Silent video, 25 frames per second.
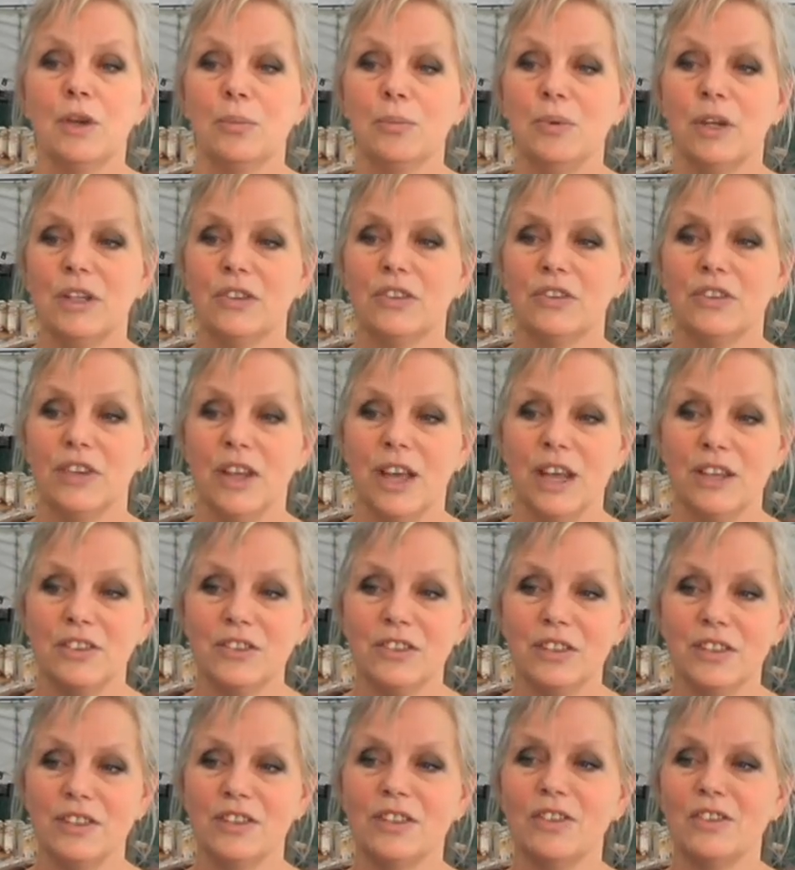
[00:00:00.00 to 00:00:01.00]
but I
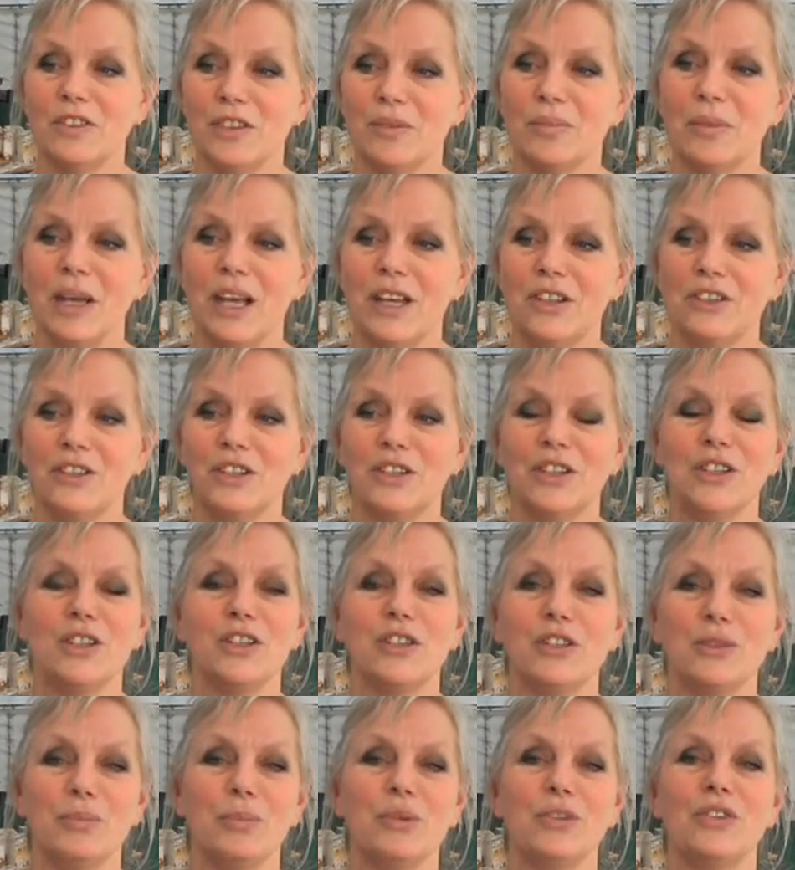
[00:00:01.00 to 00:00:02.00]
didn't imagine
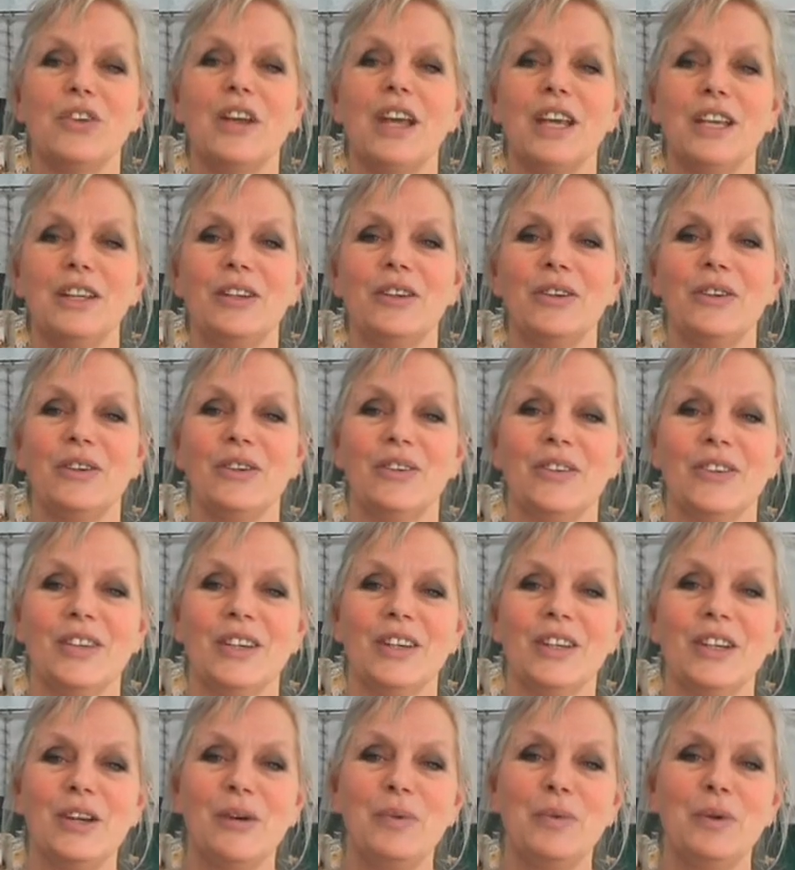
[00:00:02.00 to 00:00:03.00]
that the potato
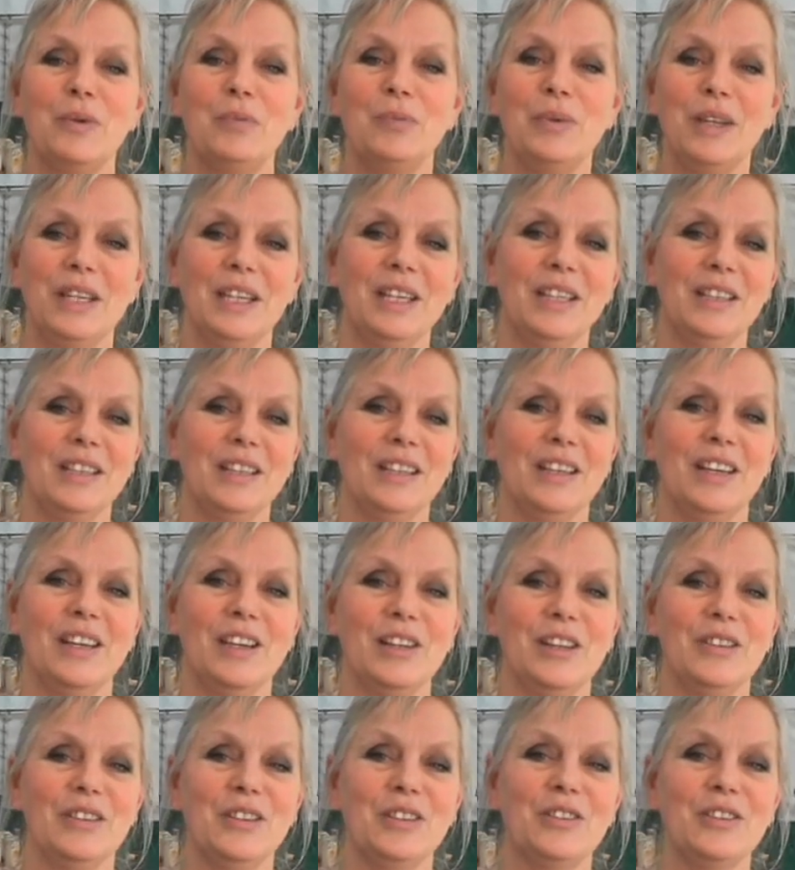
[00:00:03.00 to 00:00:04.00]
would be
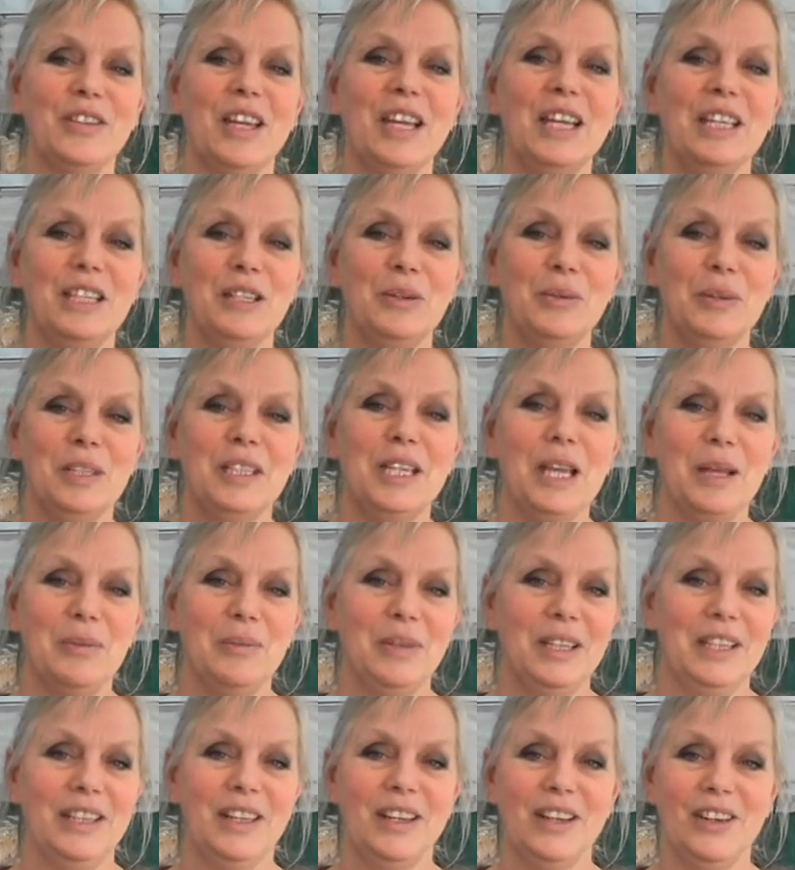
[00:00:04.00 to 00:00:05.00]
the thing that would get
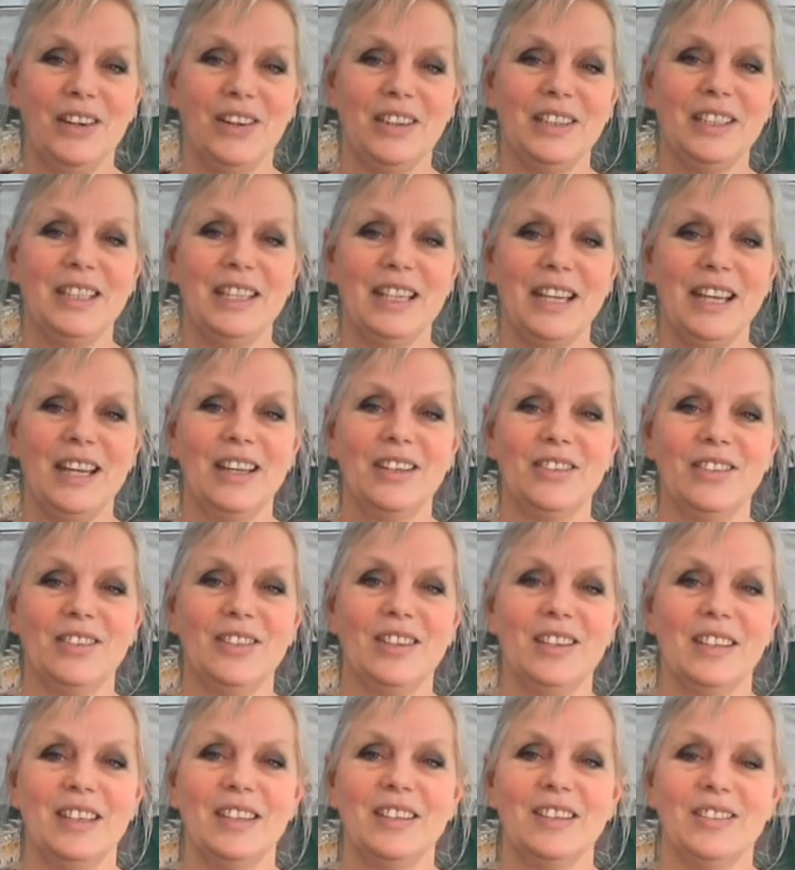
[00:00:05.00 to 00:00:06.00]
me there in the end,
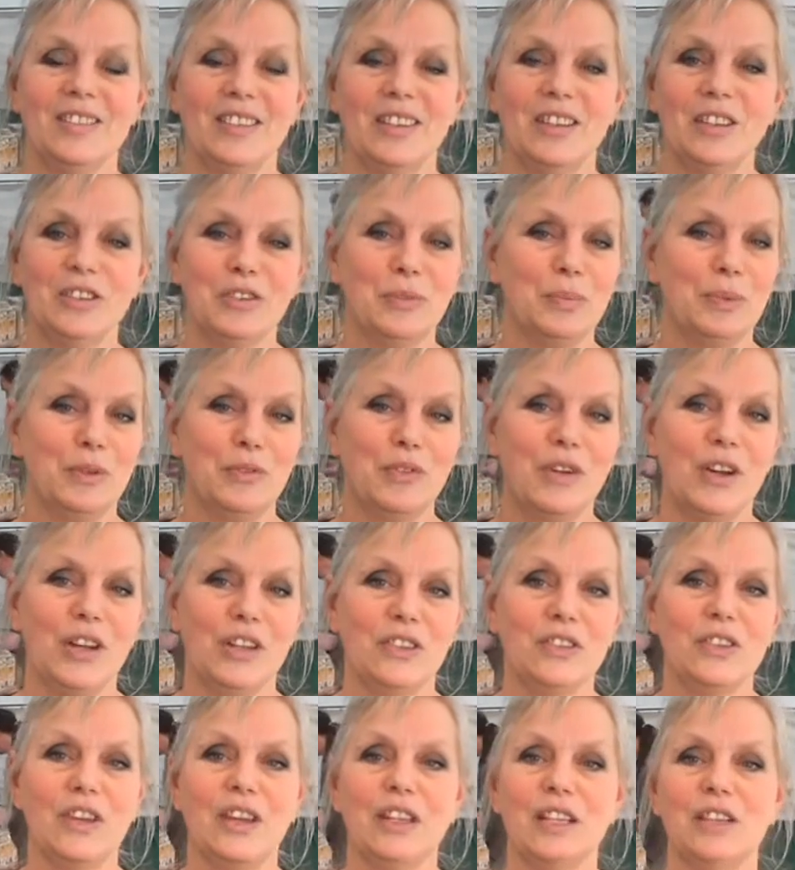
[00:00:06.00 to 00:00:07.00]
and it's been very
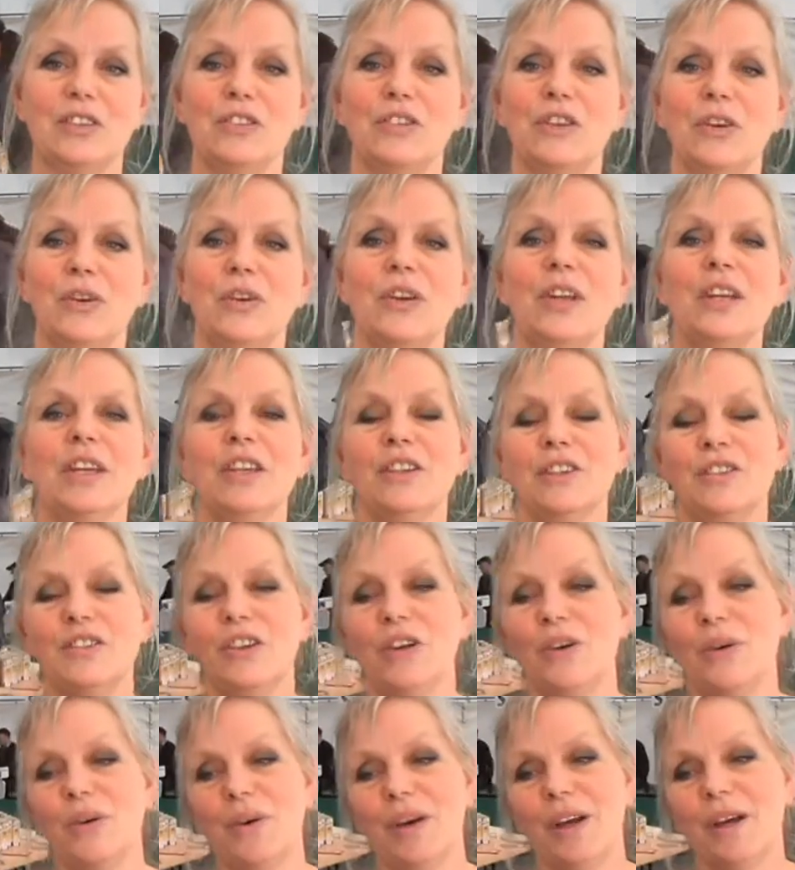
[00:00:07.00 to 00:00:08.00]
exciting. So
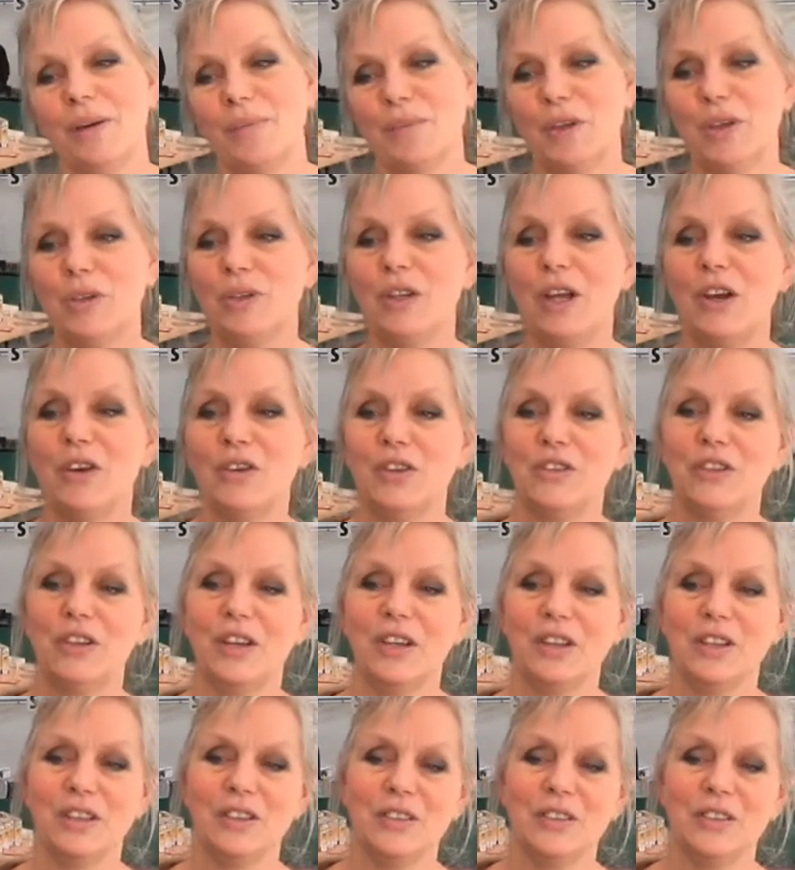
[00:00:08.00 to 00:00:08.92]
who knows?